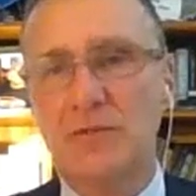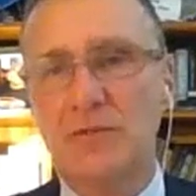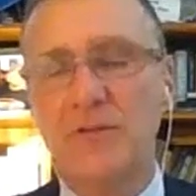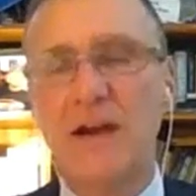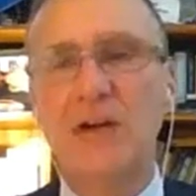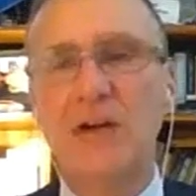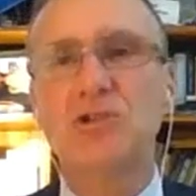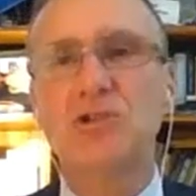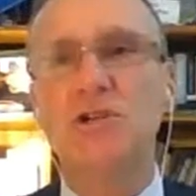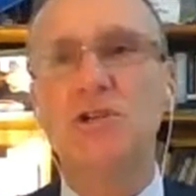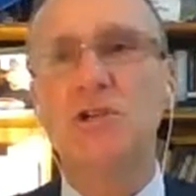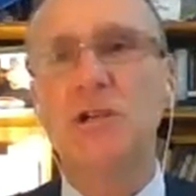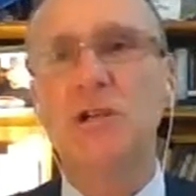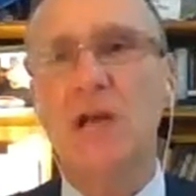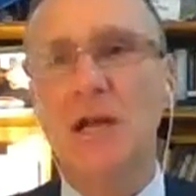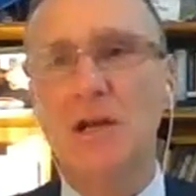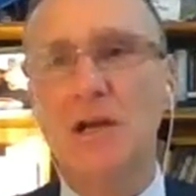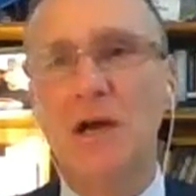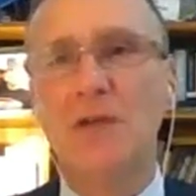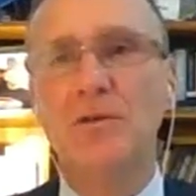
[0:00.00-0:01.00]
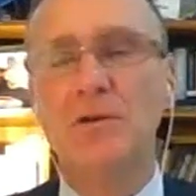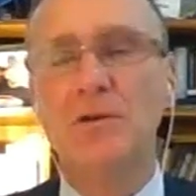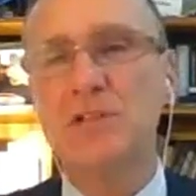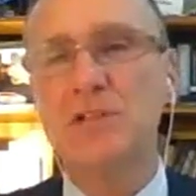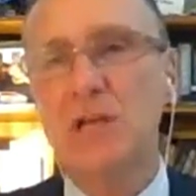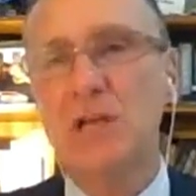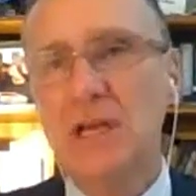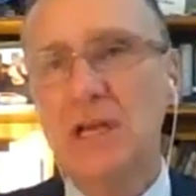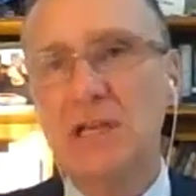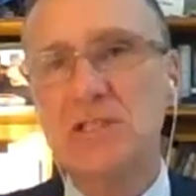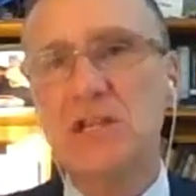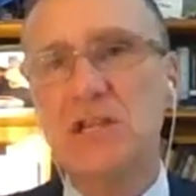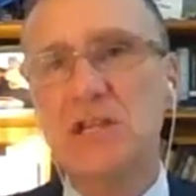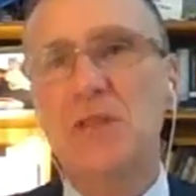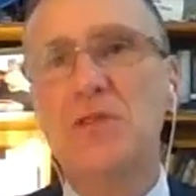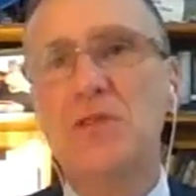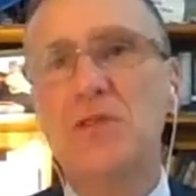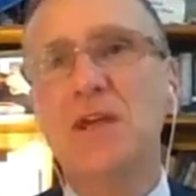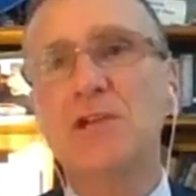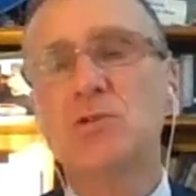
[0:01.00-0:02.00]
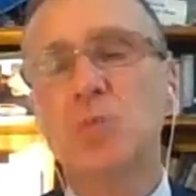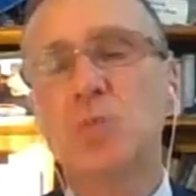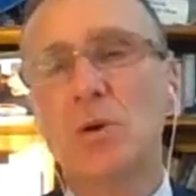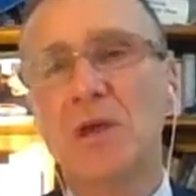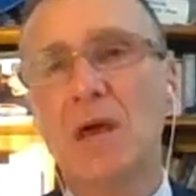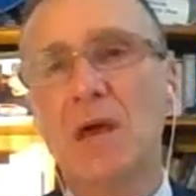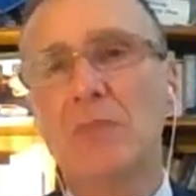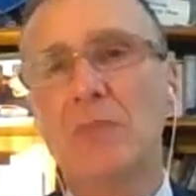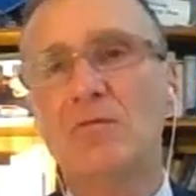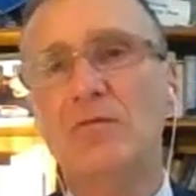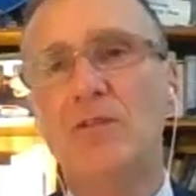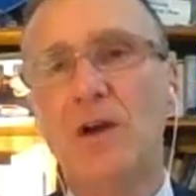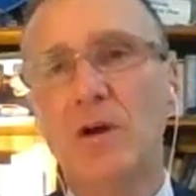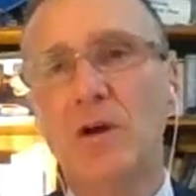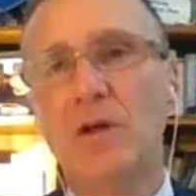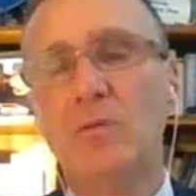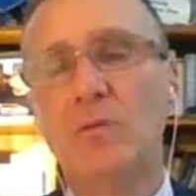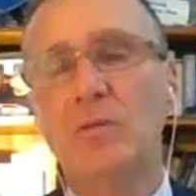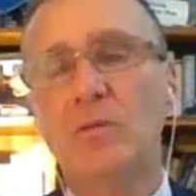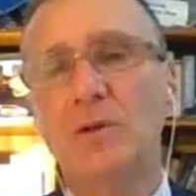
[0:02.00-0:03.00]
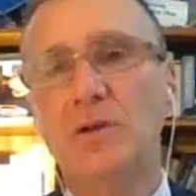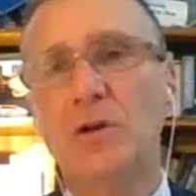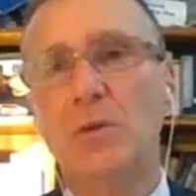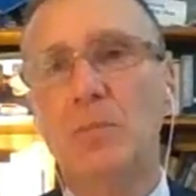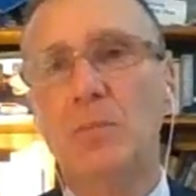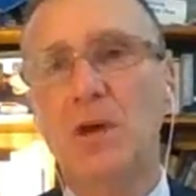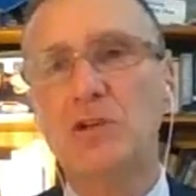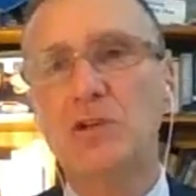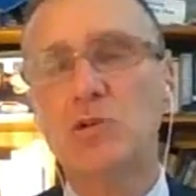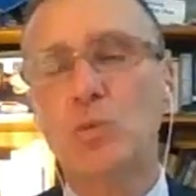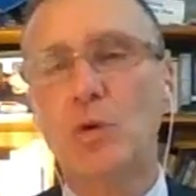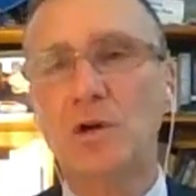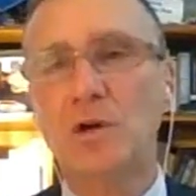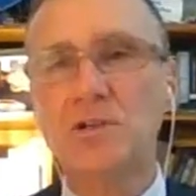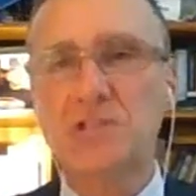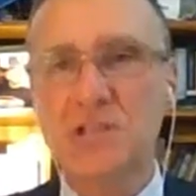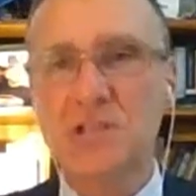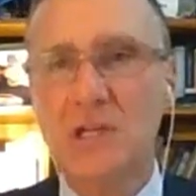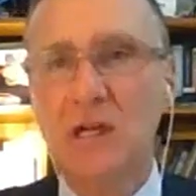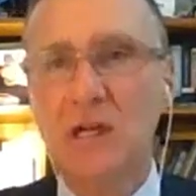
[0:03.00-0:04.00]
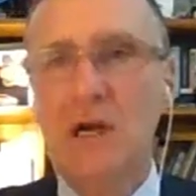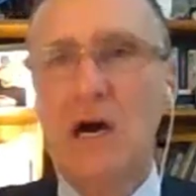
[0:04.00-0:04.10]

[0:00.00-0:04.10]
Fauci and others is that things will get very, much worse.